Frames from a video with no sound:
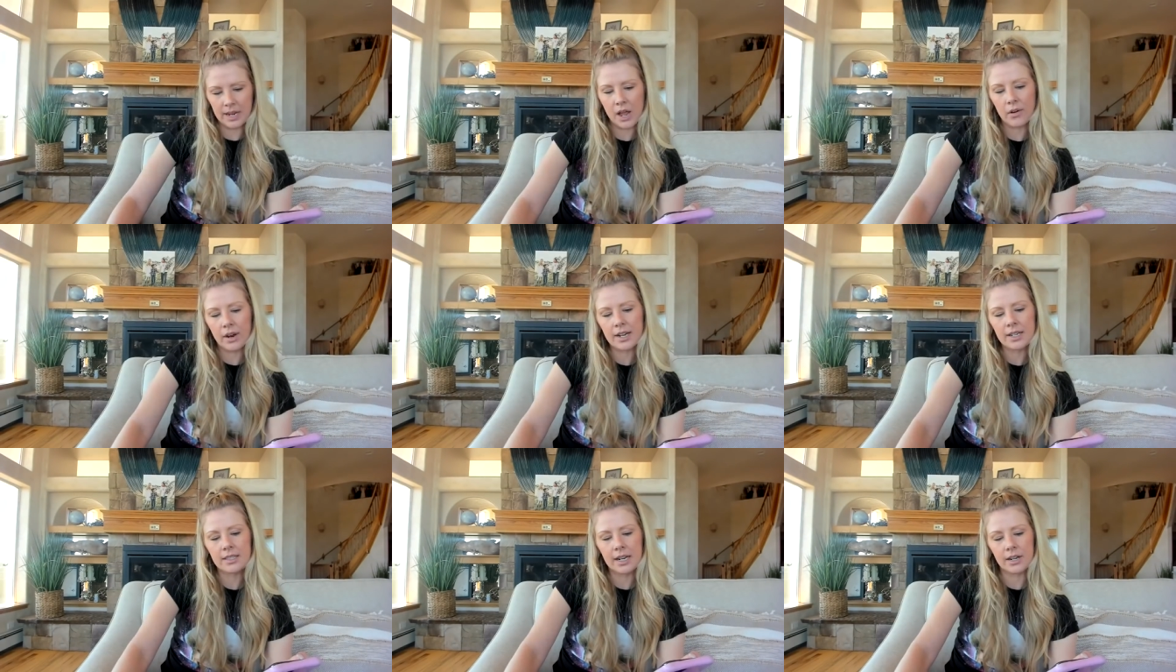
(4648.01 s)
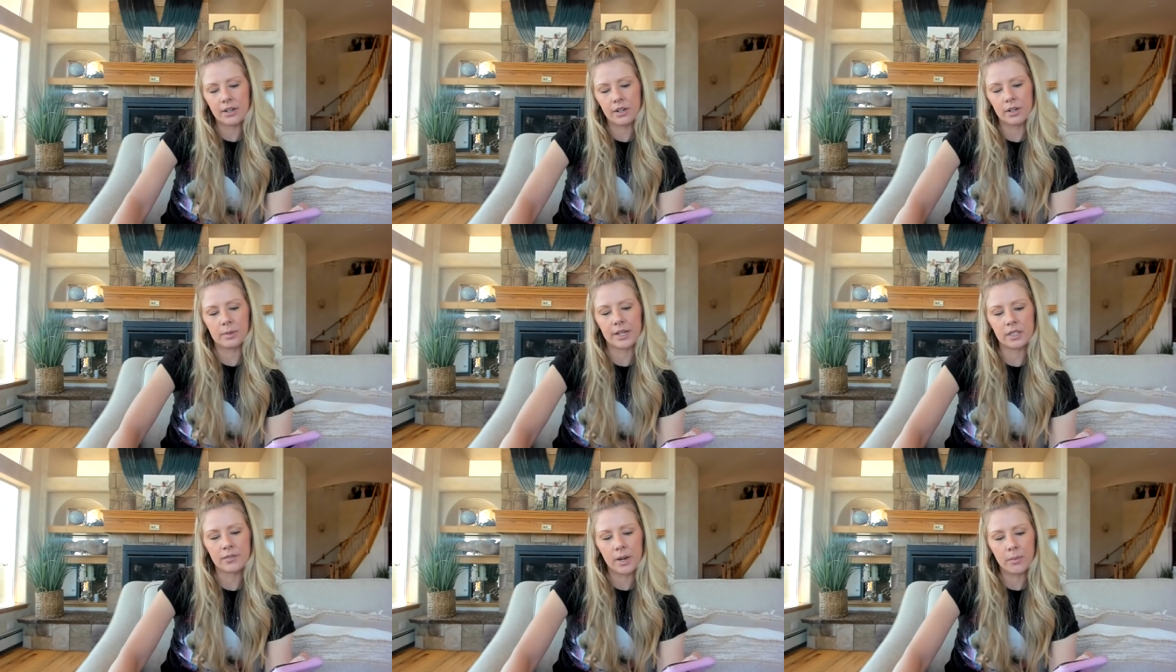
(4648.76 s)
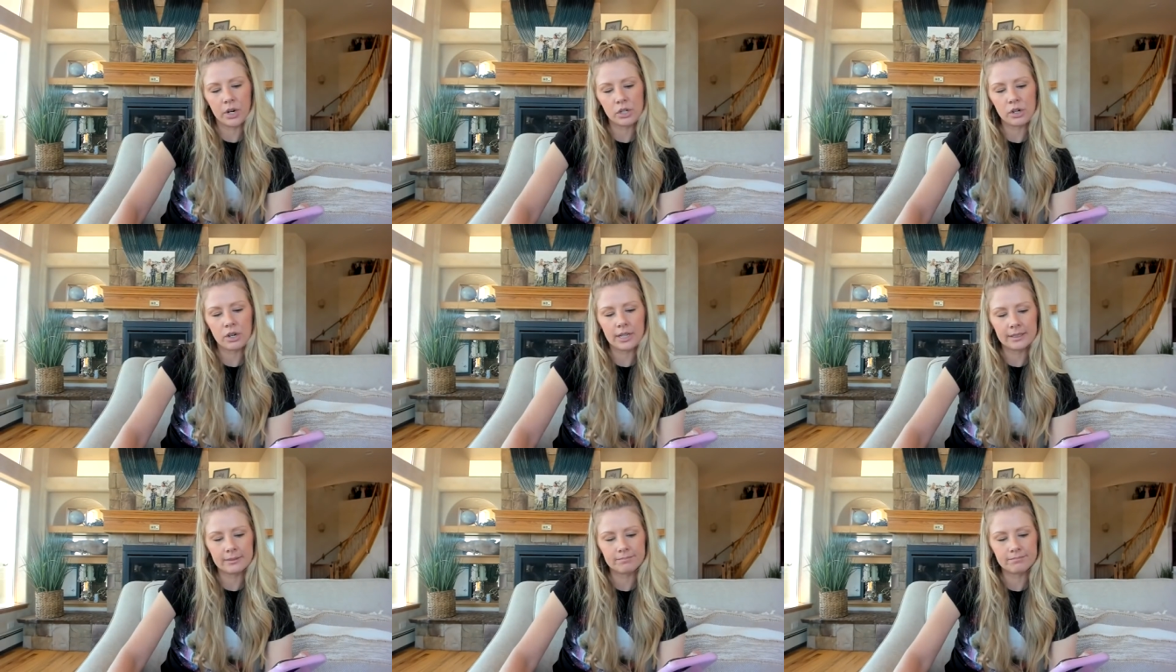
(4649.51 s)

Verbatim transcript: How can I stay in a good place vibrationally?